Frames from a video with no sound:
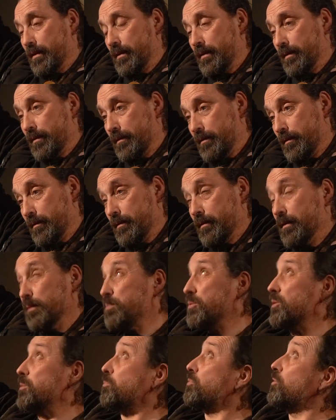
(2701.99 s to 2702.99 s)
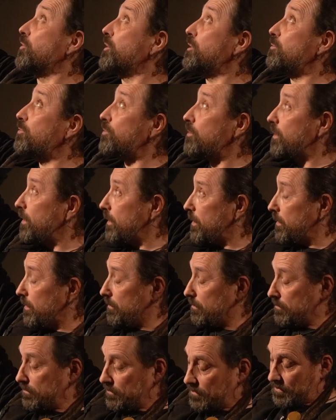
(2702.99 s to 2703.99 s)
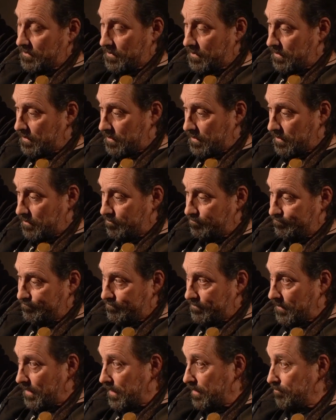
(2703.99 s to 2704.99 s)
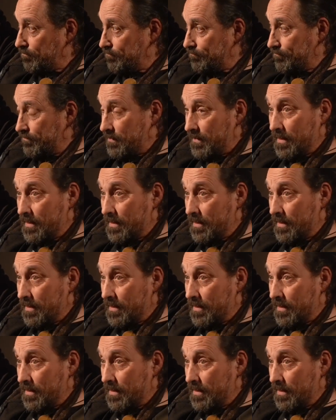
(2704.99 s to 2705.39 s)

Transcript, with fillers: and I, I put a pride flag on the thing.